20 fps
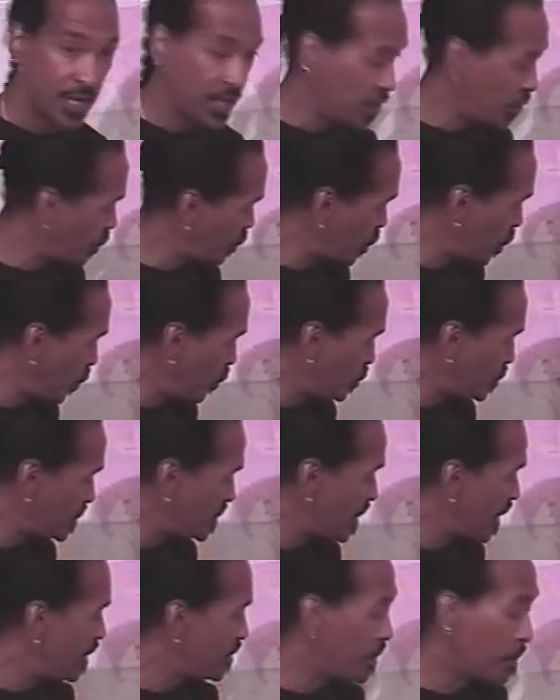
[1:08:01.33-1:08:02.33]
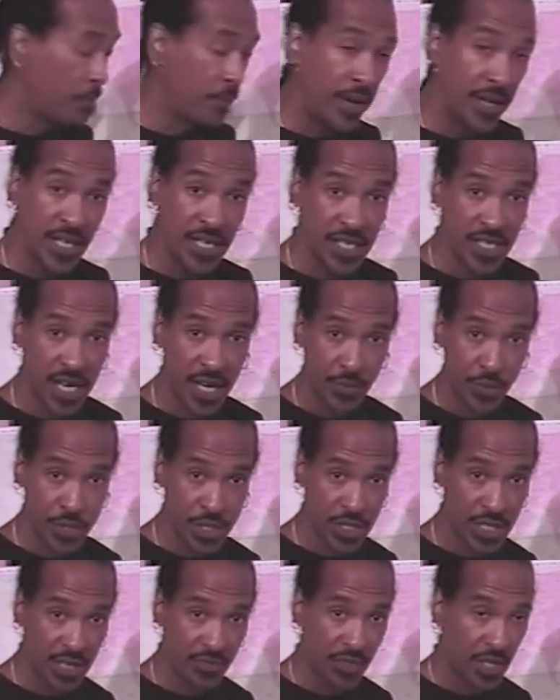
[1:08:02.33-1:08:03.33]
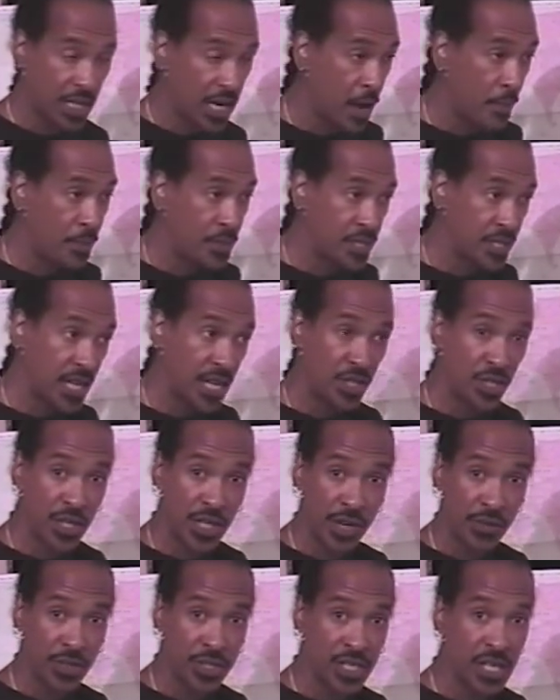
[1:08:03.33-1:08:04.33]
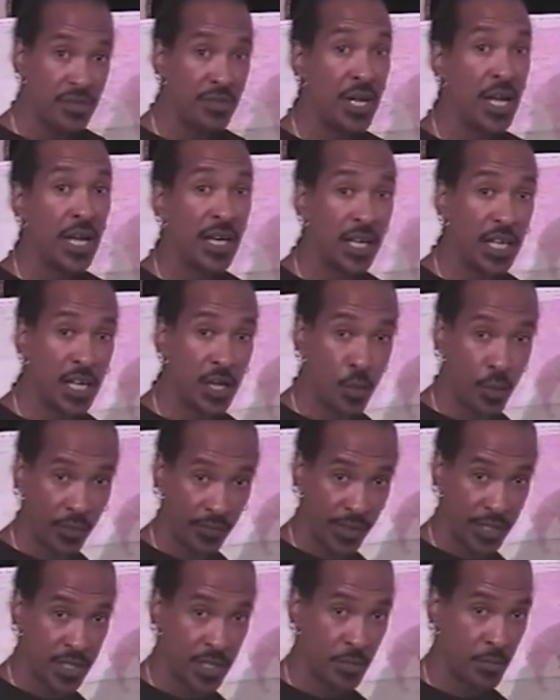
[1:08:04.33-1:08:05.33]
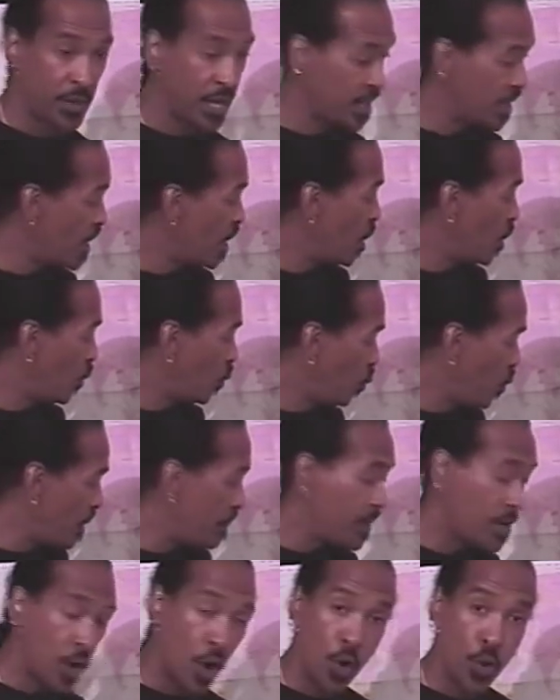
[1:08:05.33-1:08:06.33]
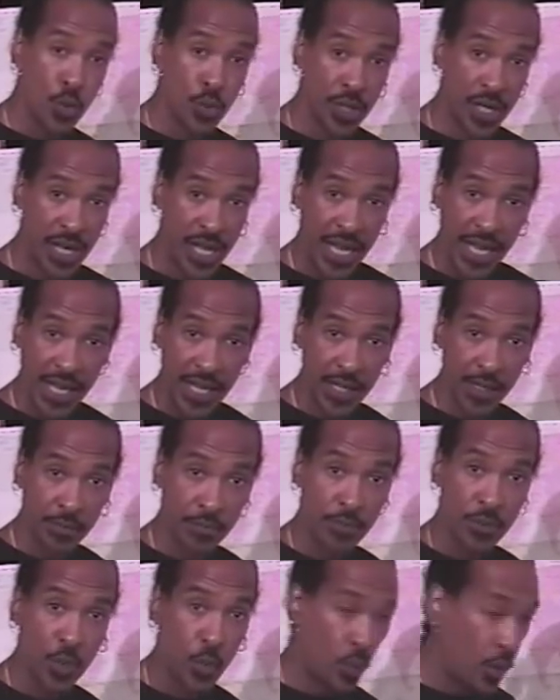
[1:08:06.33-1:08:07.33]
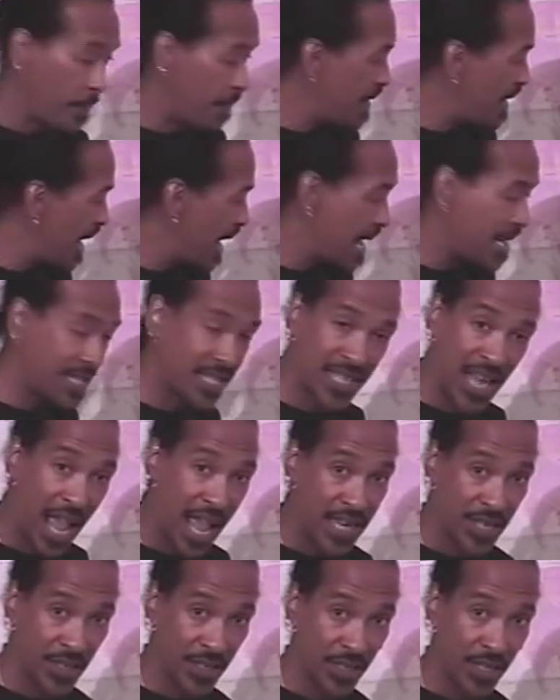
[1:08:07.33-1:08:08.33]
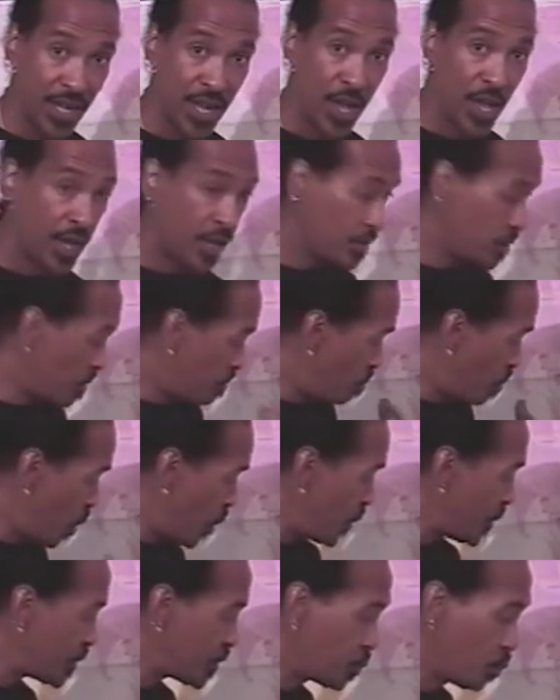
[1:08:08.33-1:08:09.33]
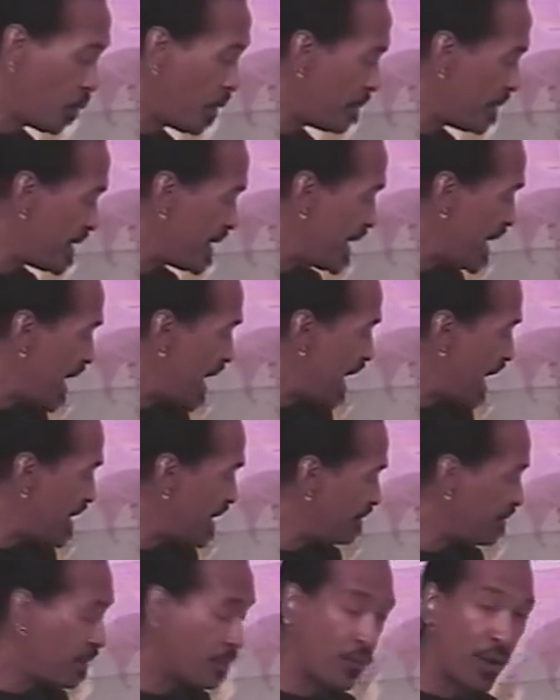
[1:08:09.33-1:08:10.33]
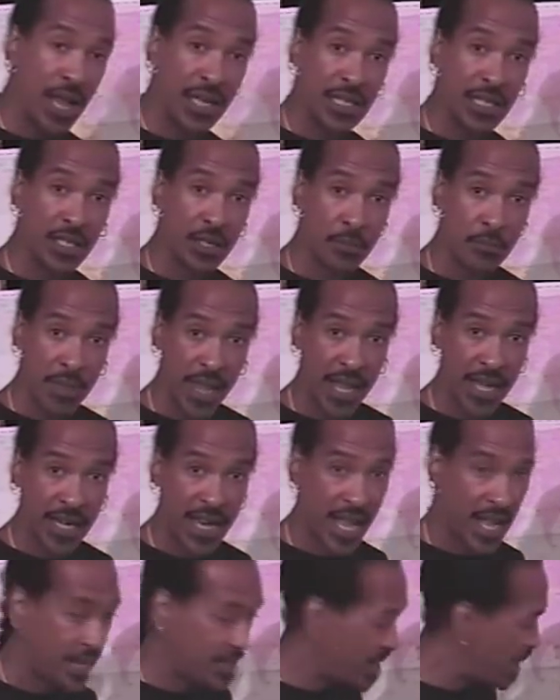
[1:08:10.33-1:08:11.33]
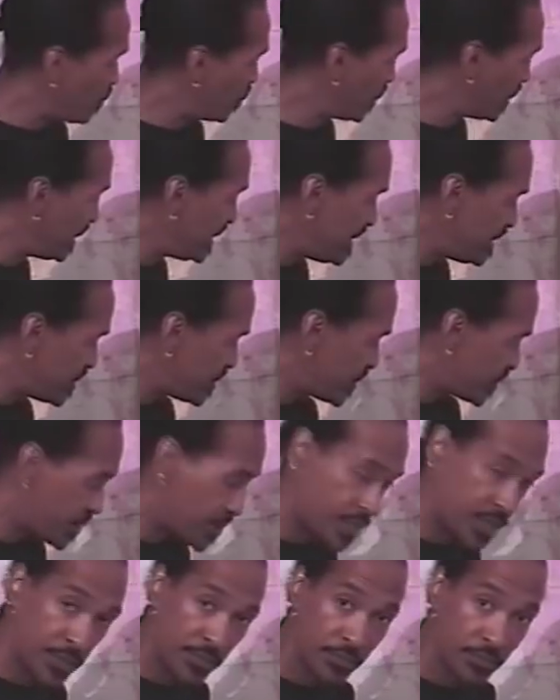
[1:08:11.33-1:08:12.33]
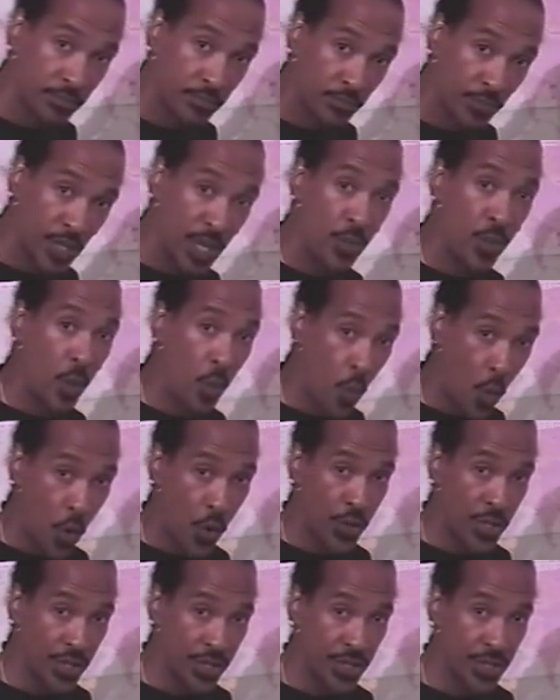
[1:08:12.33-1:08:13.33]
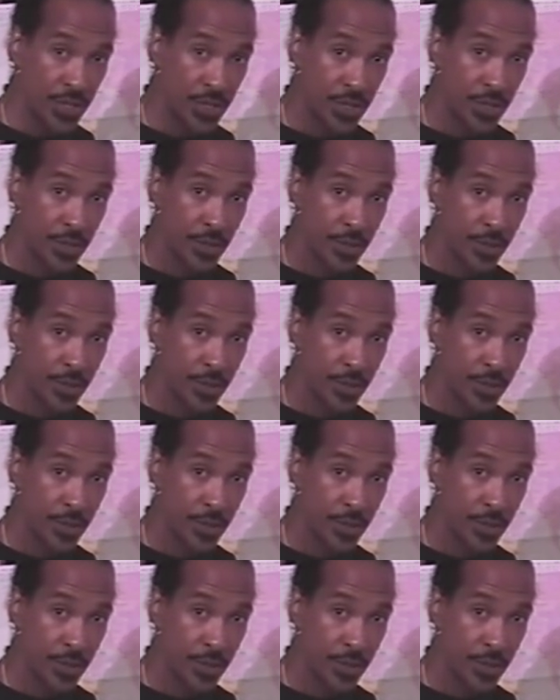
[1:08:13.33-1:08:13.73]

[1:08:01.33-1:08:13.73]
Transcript: It shows the monies they received, the compensation they received equivalent to men. Women owned land. Women had title. The Moorish women had every right that the man had. They were leaders. They were warriors.